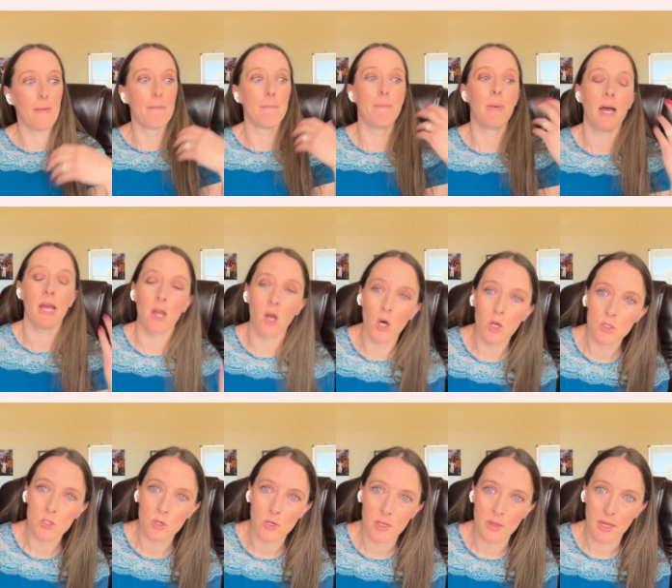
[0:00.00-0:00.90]
by
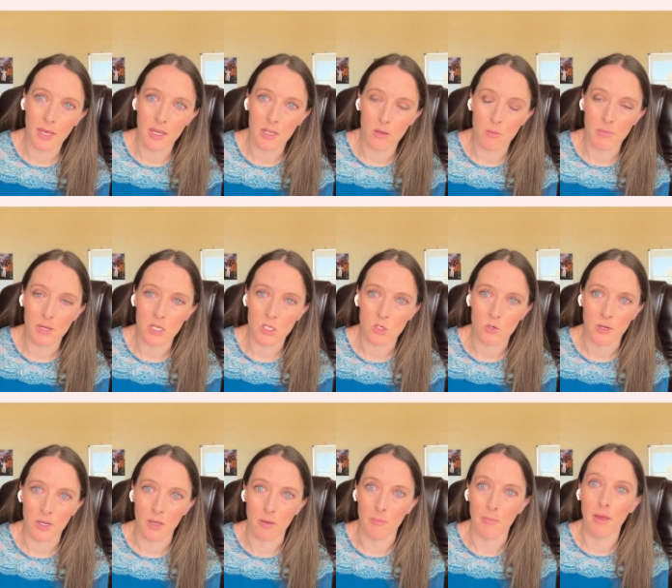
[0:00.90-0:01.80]
altering the
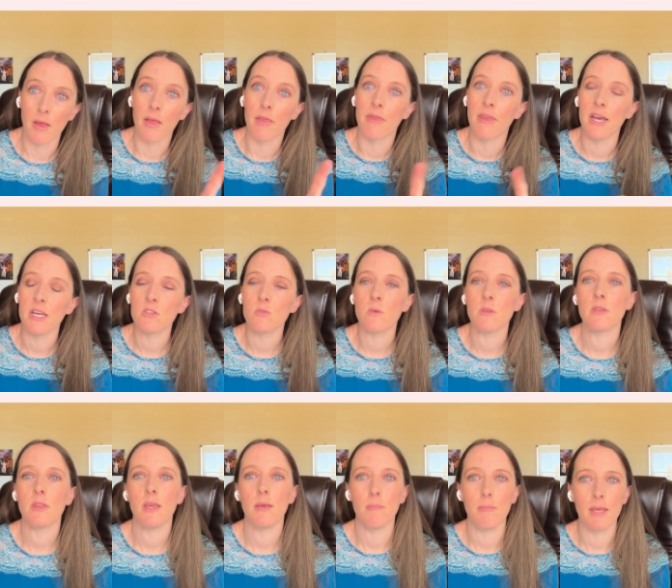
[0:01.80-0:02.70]
endometrium, that's what
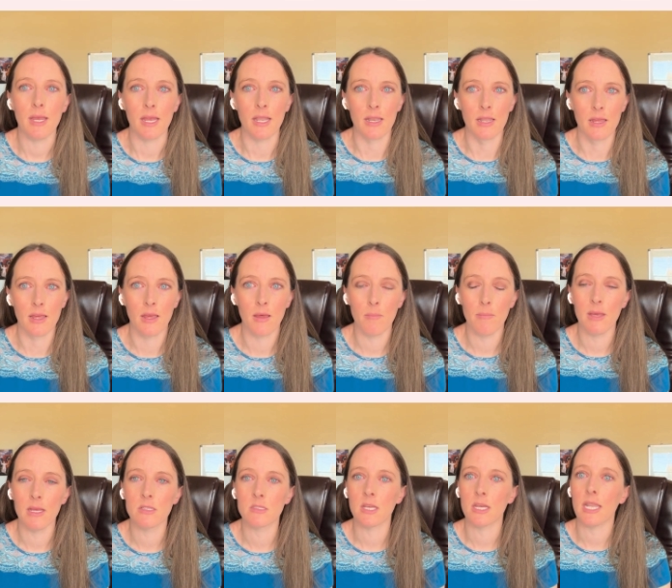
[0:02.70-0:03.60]
they mean. It
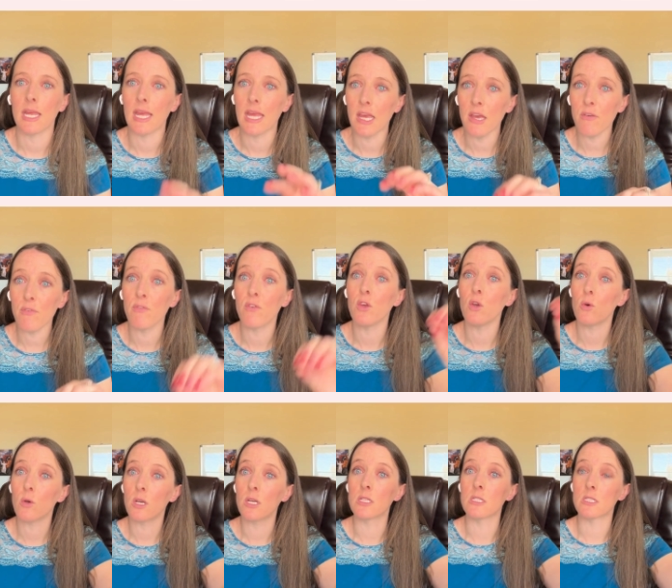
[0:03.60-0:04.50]
means that if you
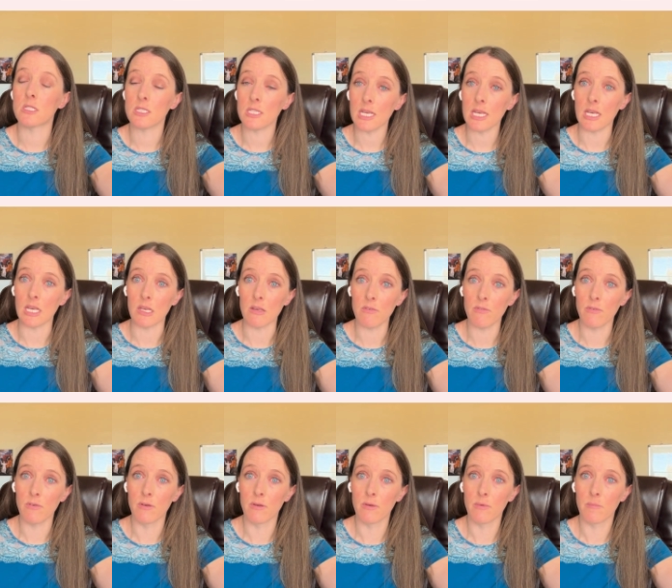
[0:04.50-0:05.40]
conceive,
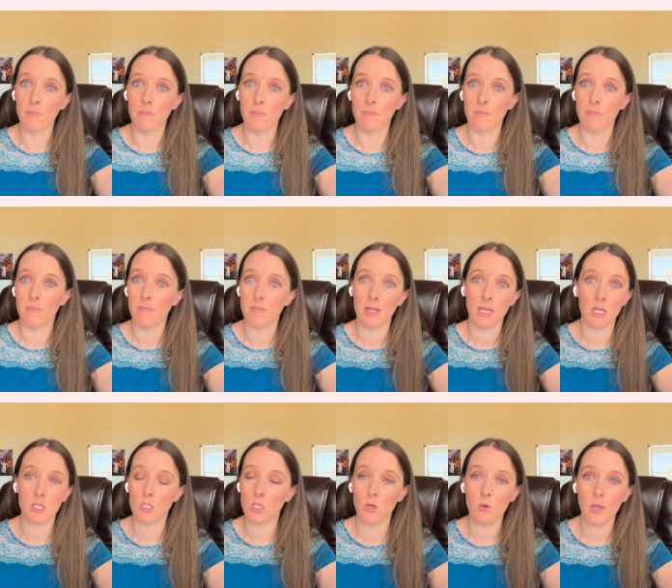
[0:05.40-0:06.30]

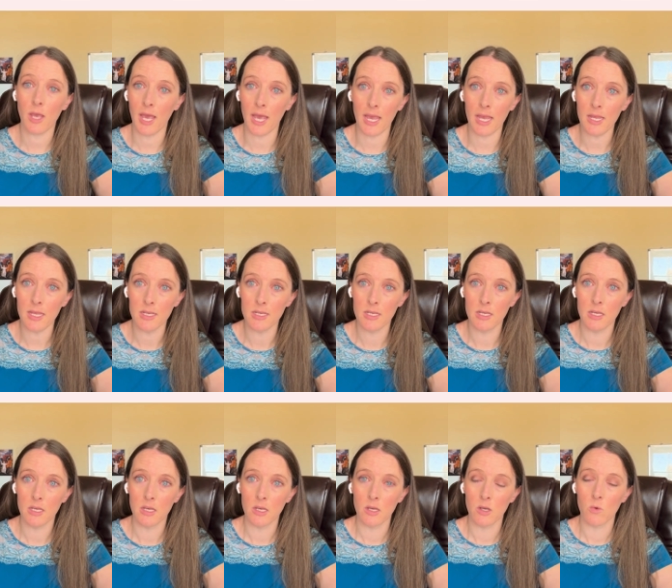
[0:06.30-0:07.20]
it's okay.
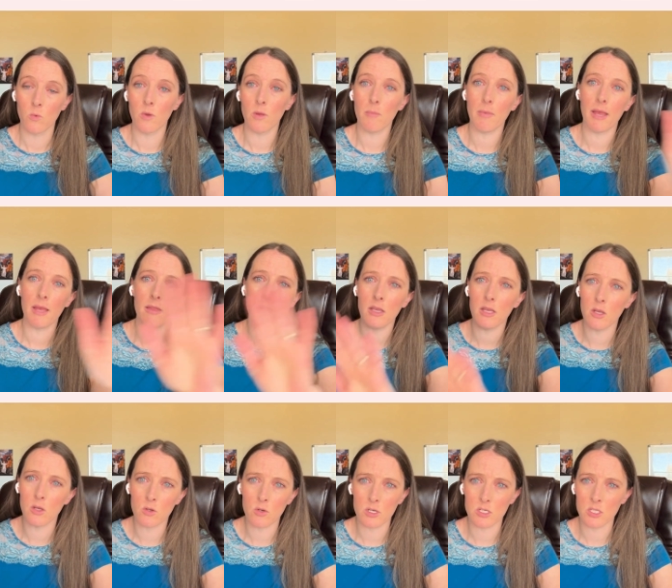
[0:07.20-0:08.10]
We made the
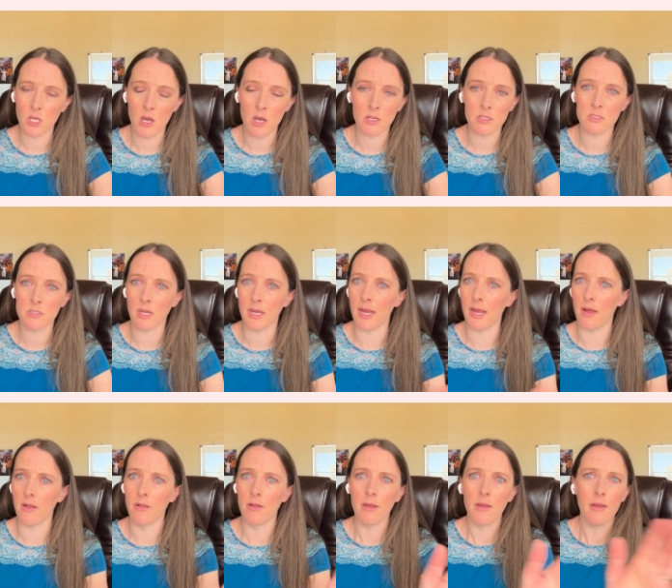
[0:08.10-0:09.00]
uterus
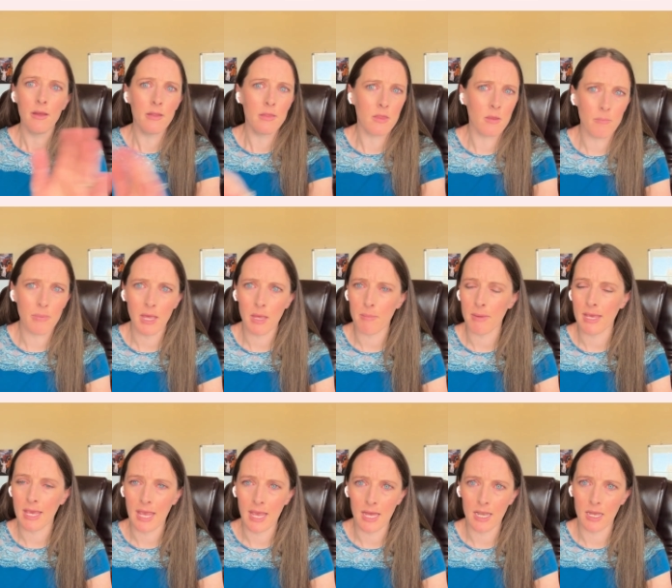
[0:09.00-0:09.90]
hostile. The baby
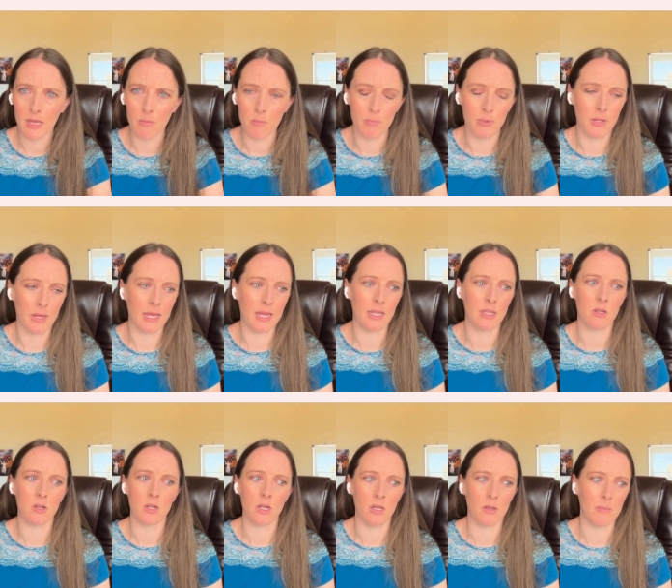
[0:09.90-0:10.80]
can't implant.
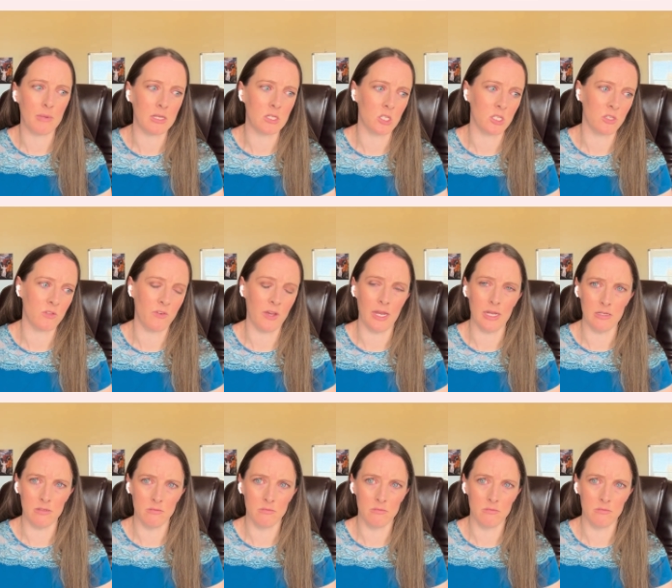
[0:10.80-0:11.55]
You're going to be just fine.